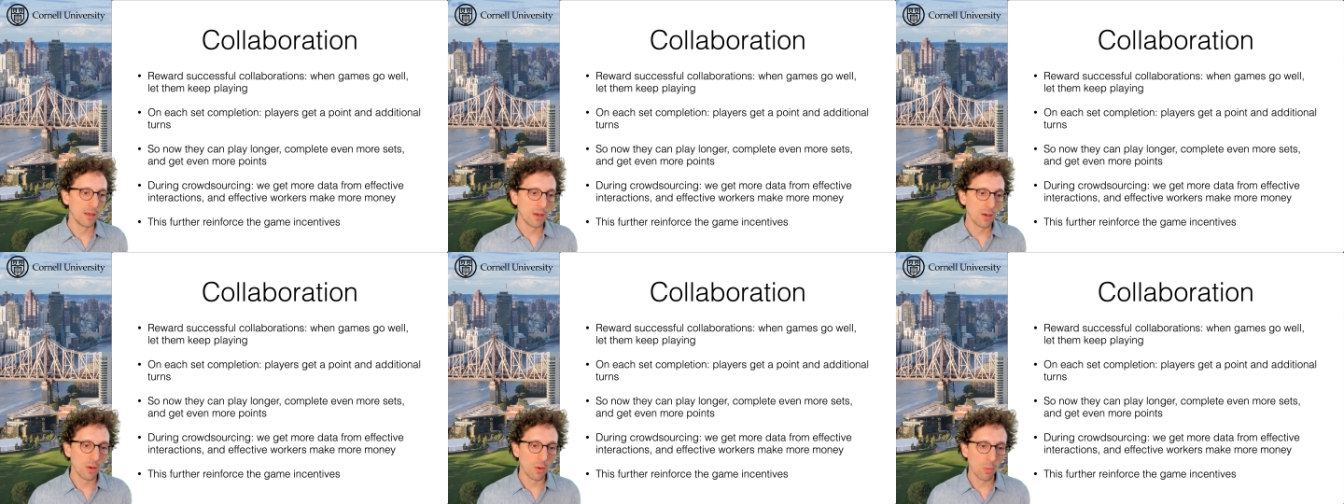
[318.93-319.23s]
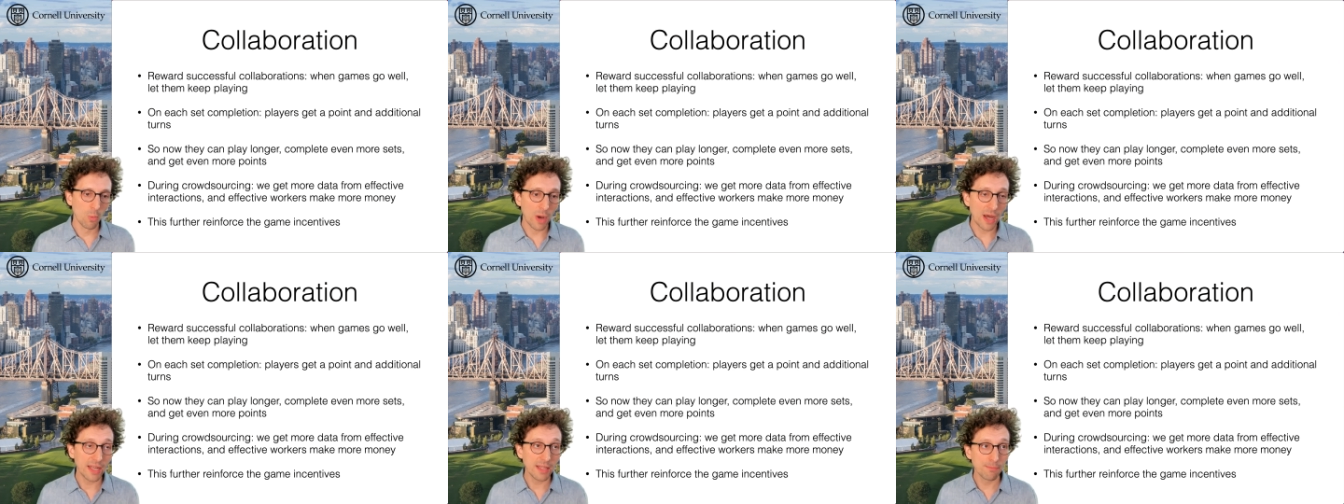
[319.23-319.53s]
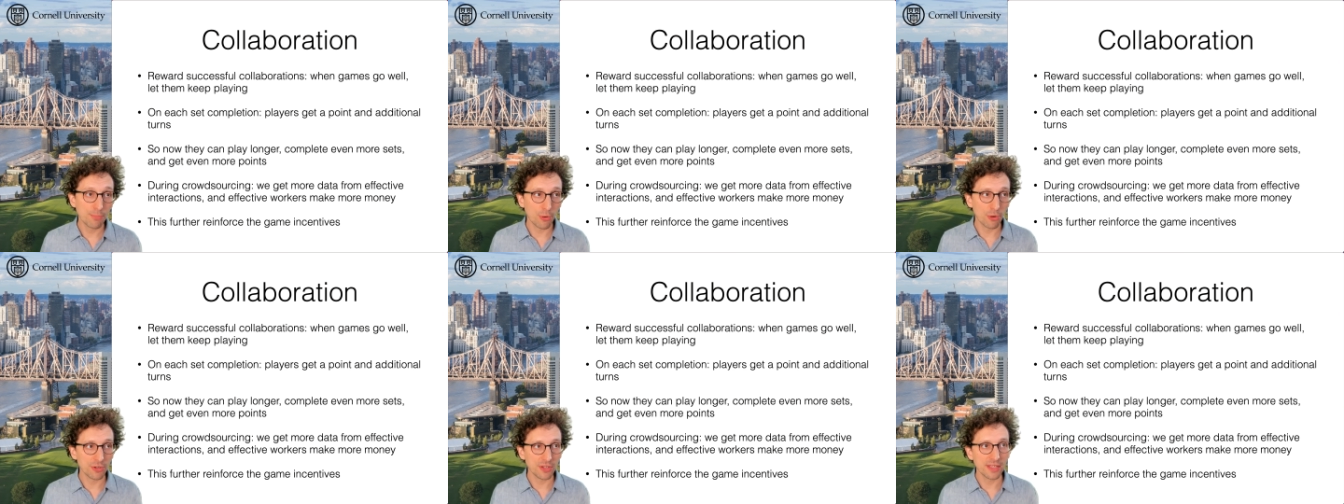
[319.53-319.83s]
One
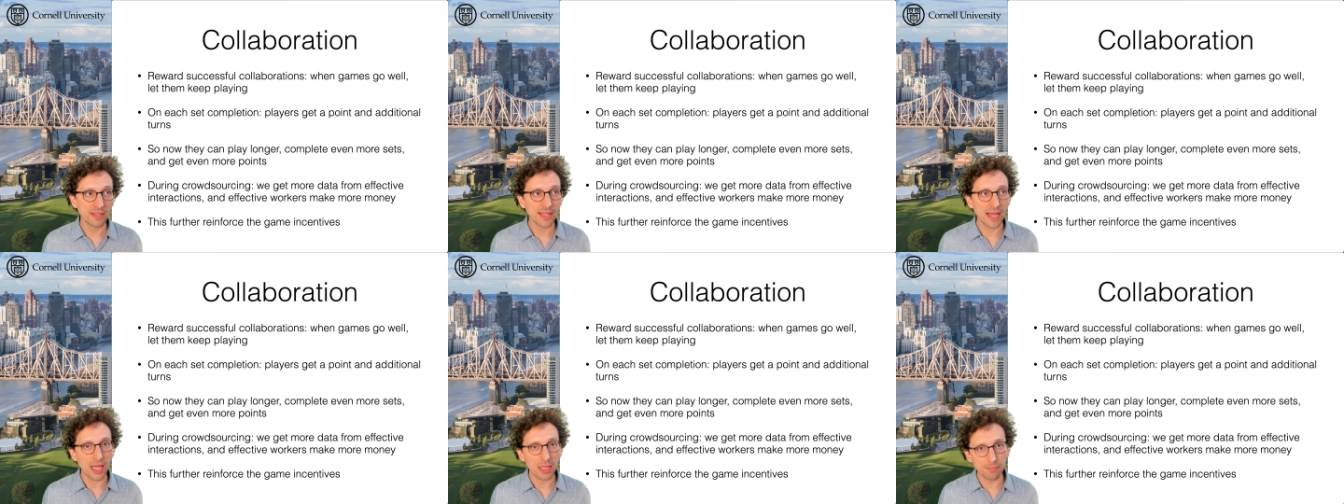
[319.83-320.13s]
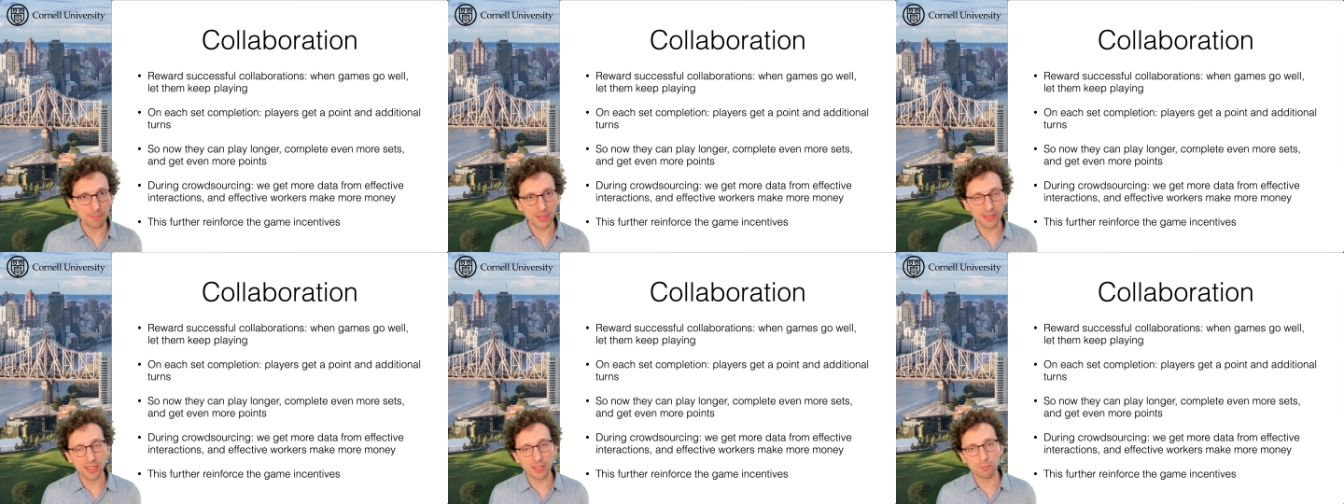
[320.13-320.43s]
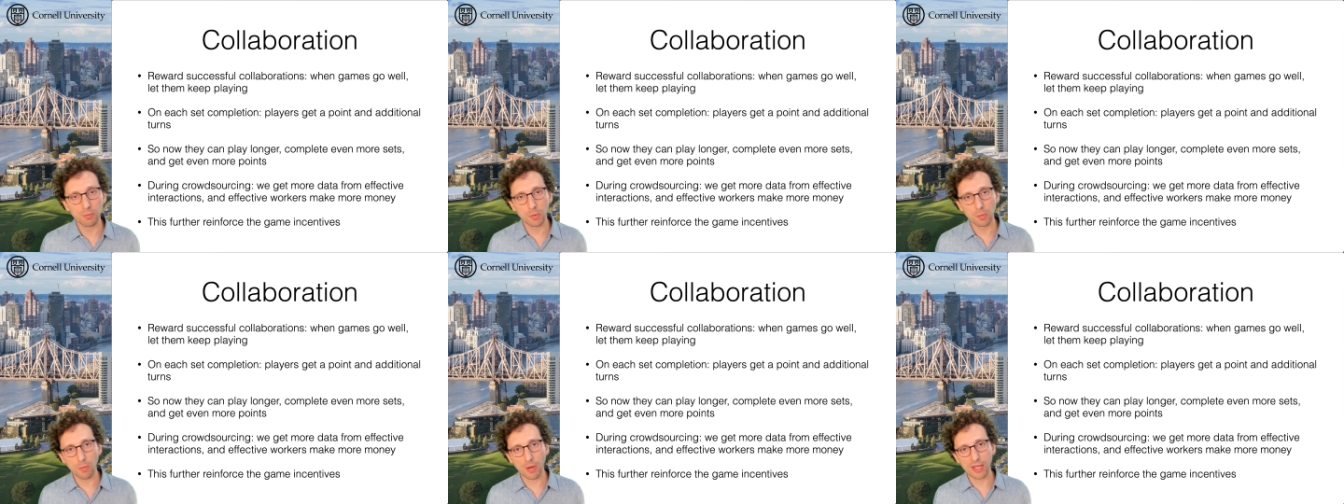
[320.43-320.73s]
important aspect
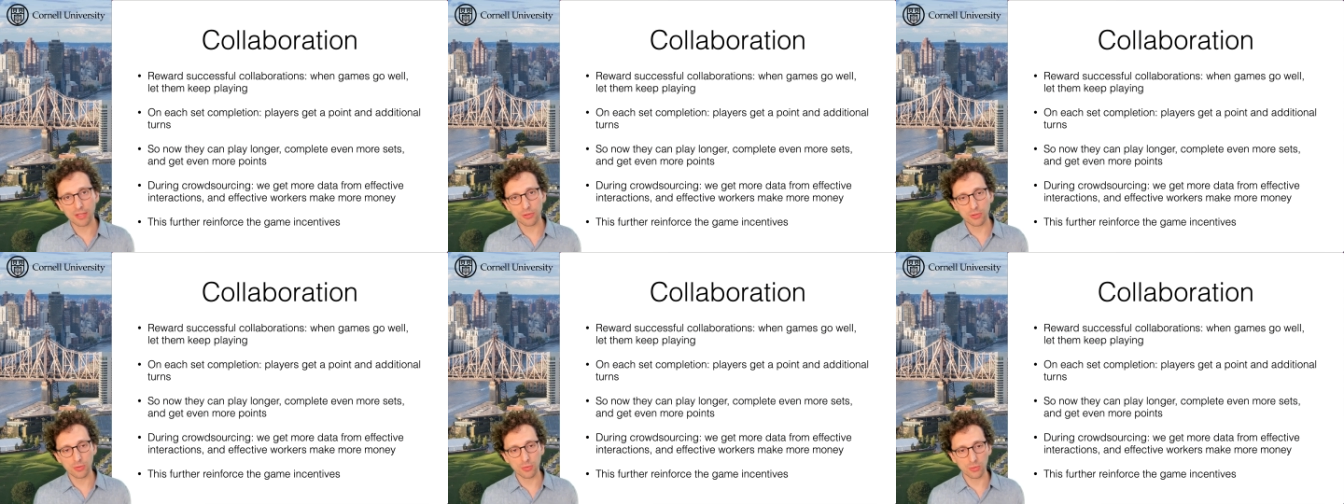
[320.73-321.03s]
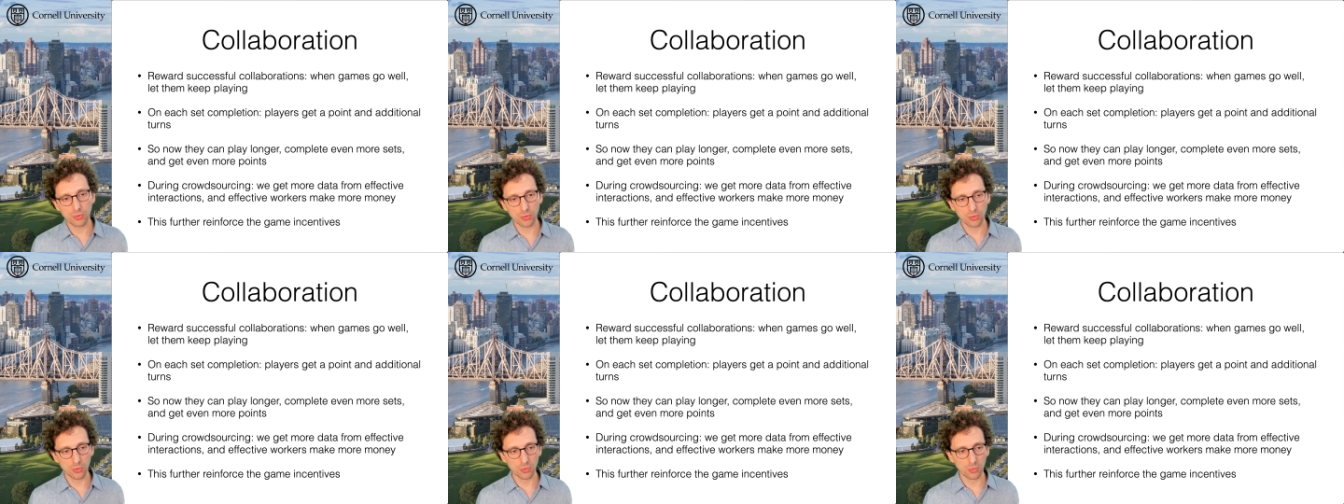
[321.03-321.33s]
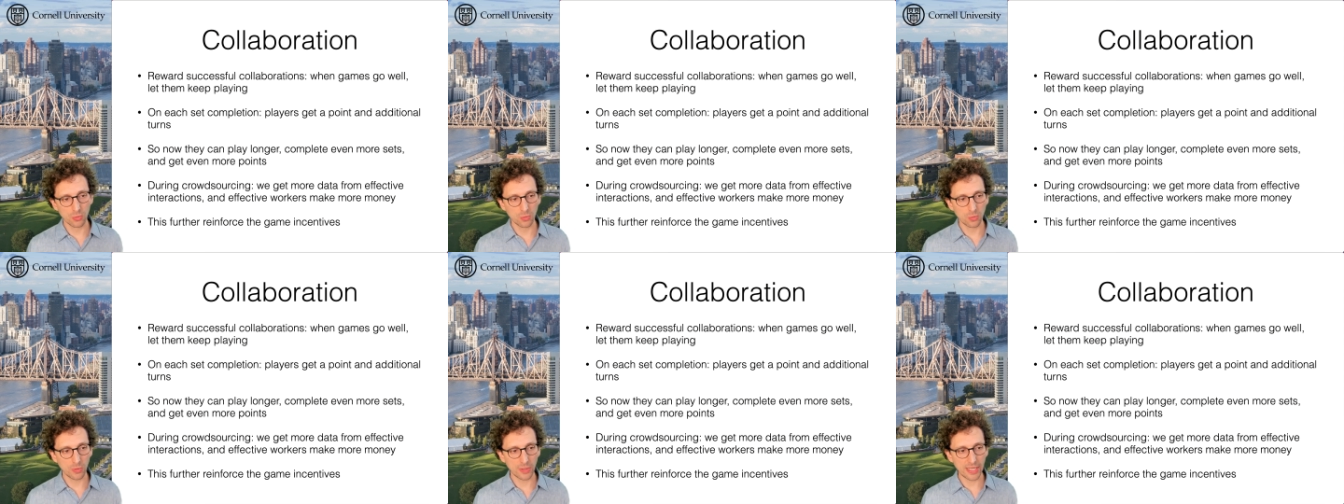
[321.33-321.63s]
that we want
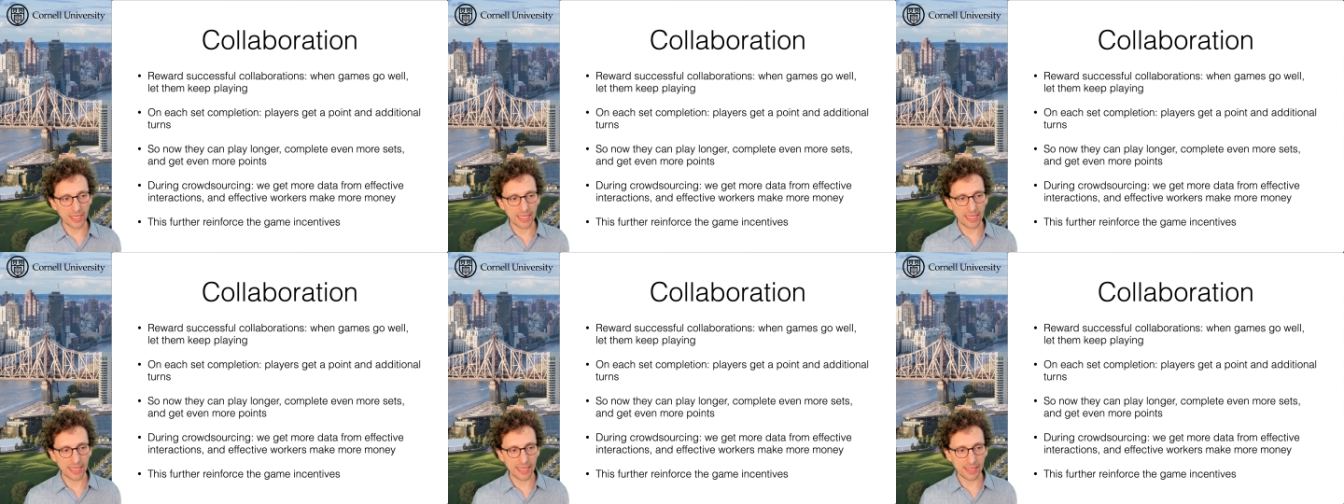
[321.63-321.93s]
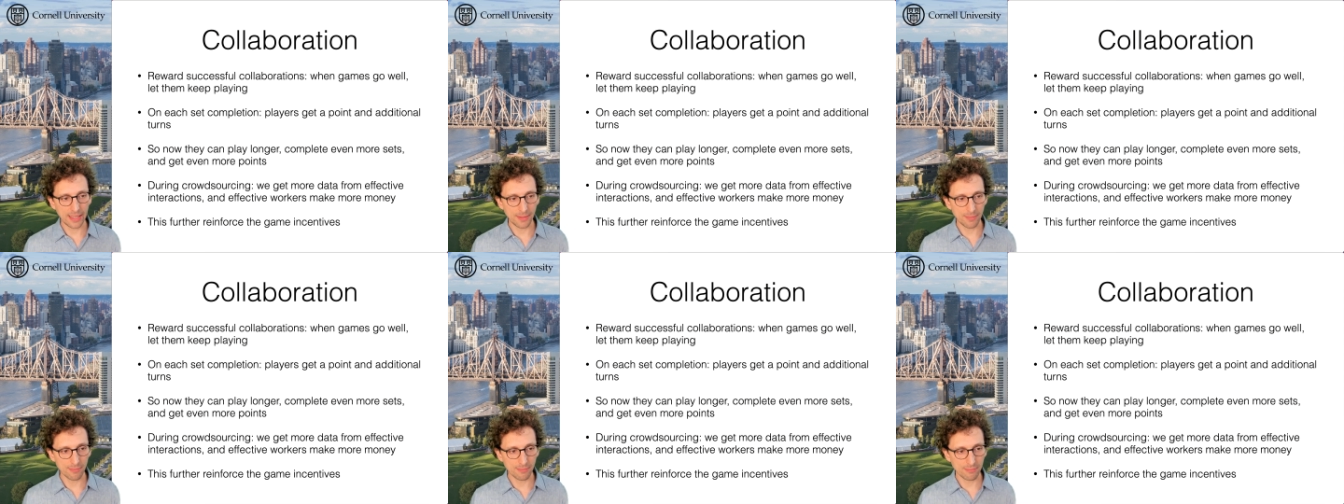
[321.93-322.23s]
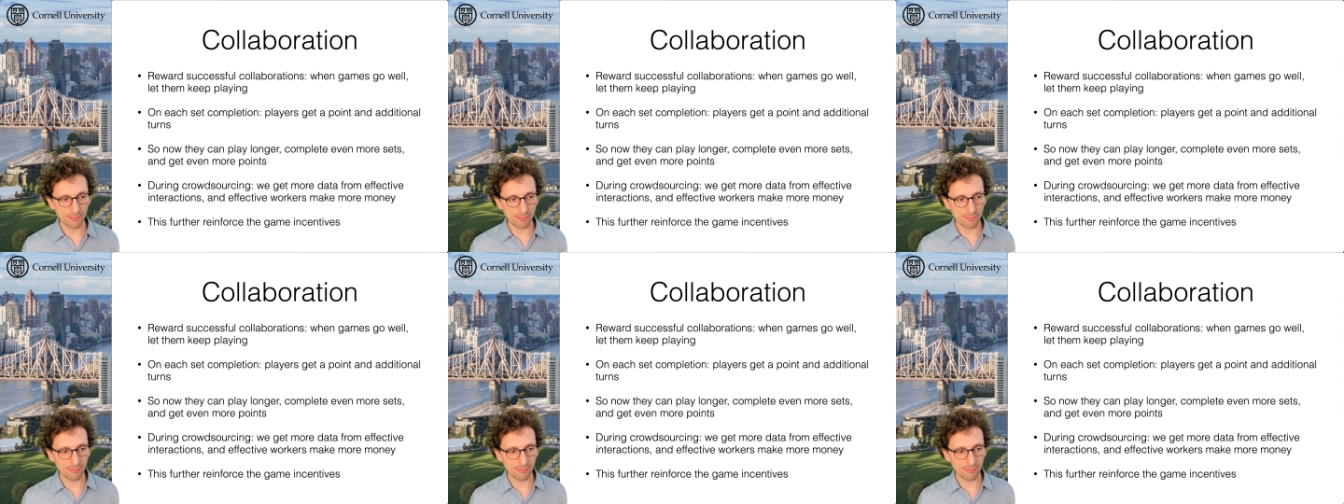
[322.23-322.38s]
to